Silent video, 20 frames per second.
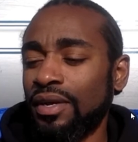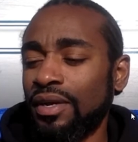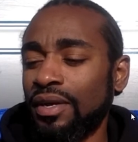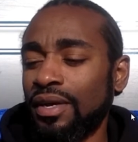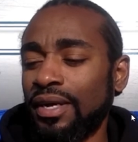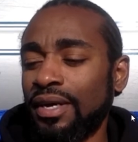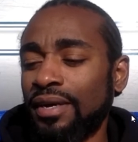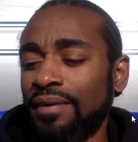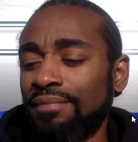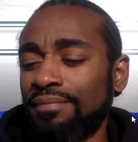
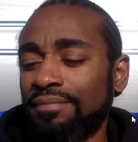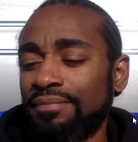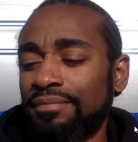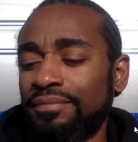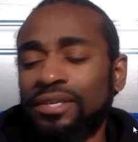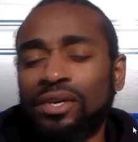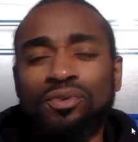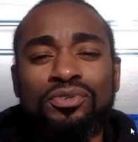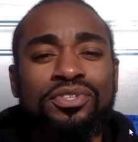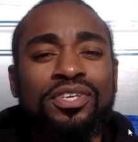Um,
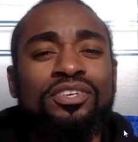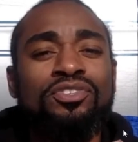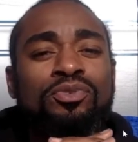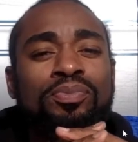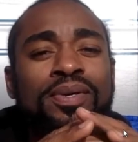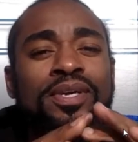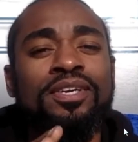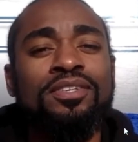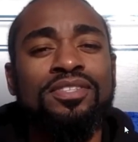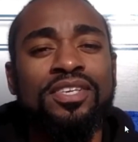those things are
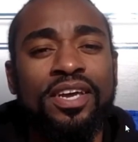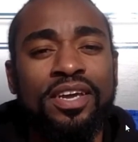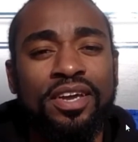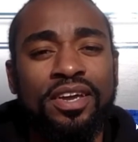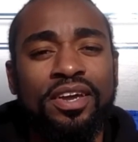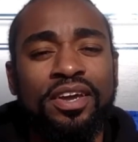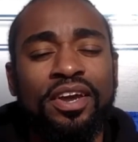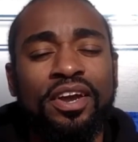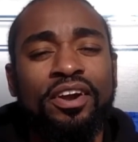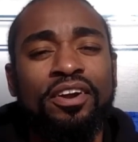being
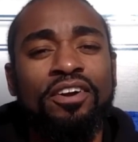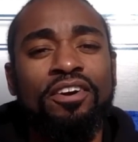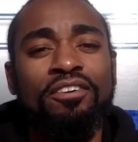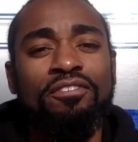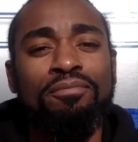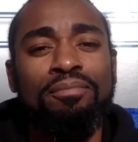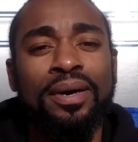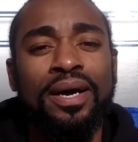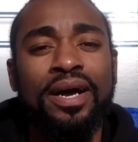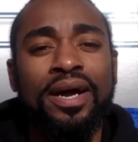taken care
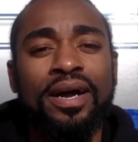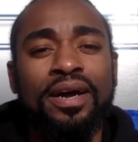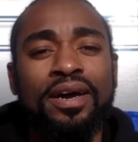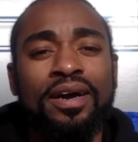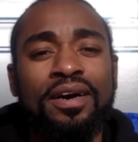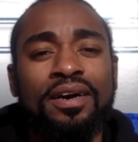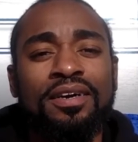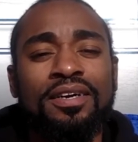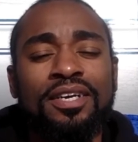of by a